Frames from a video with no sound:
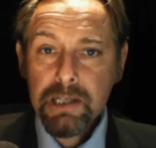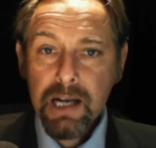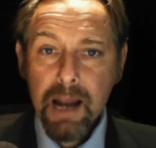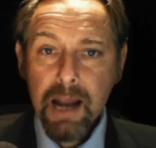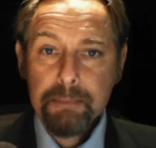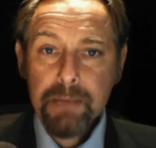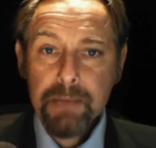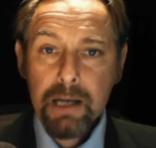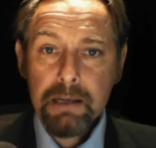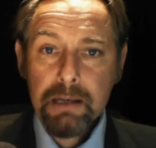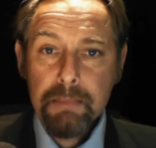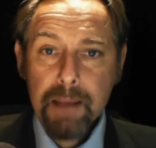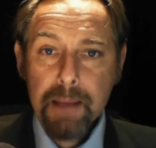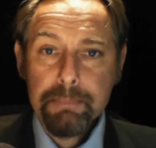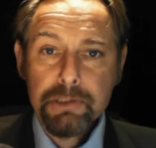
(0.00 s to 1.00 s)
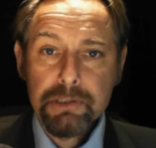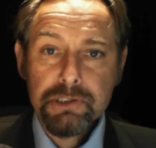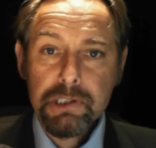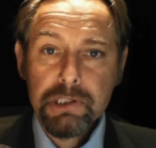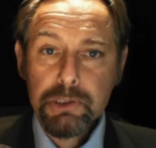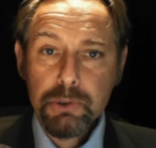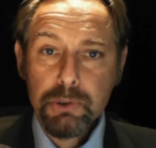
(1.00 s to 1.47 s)
an, an amendment
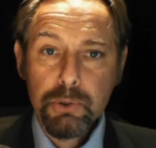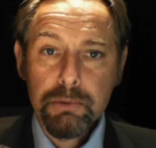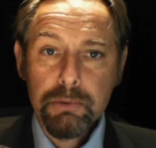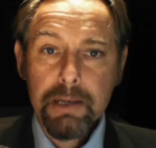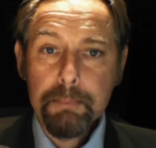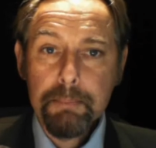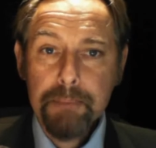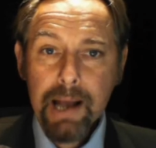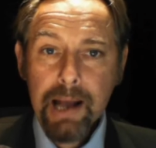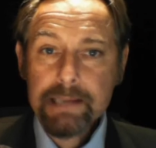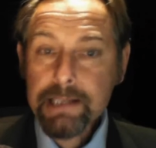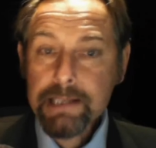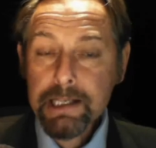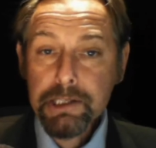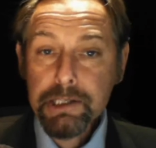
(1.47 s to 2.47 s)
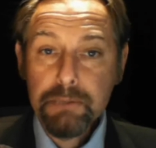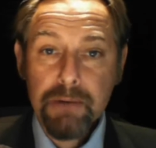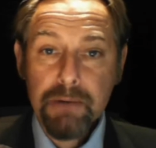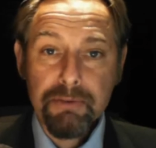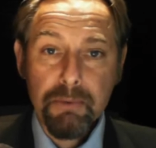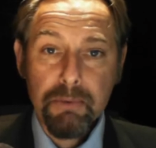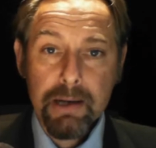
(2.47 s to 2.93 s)
to the Tory backed EU
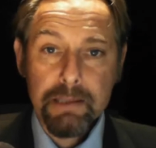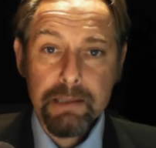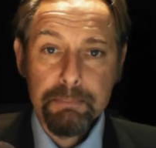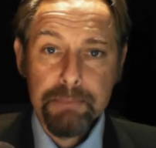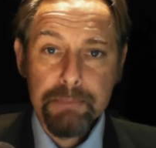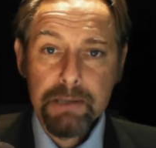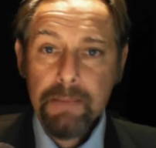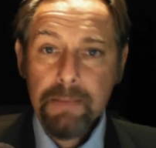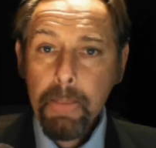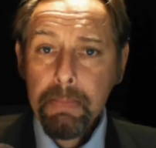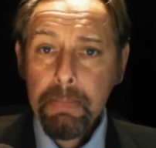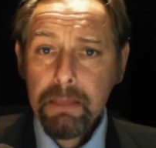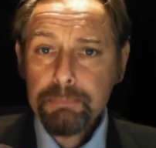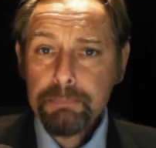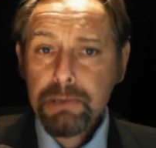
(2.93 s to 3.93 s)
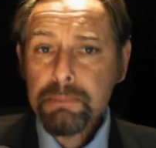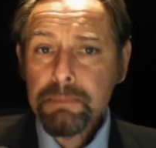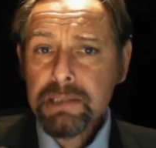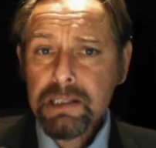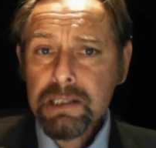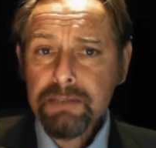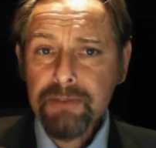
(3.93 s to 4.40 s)
referendum bill that
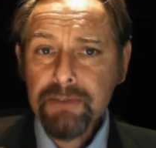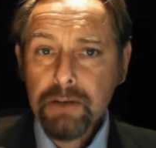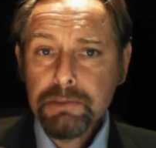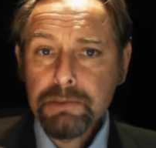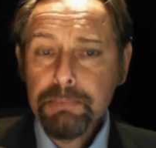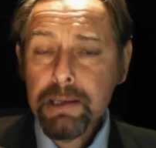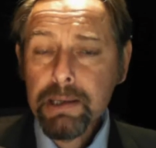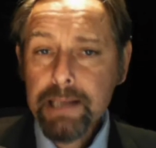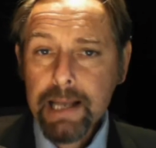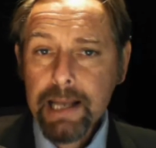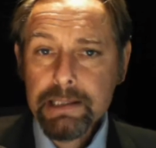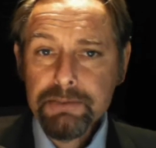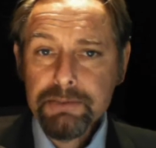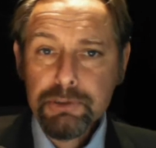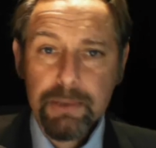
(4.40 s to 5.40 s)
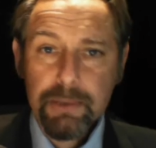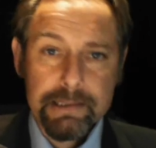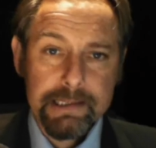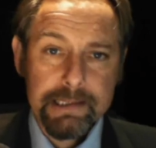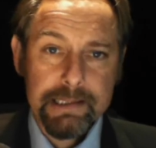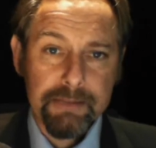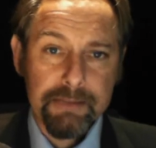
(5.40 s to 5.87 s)
promises a vote by the end of
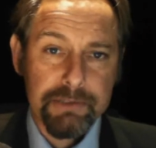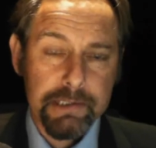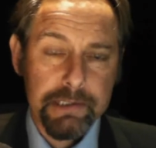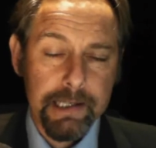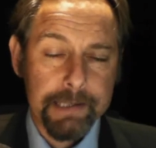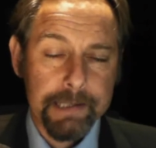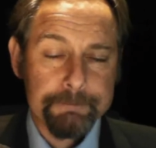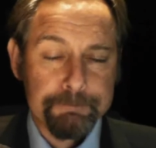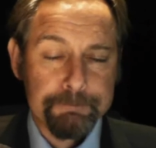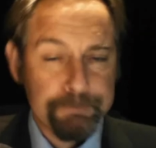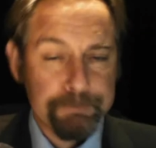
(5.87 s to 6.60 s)
2017.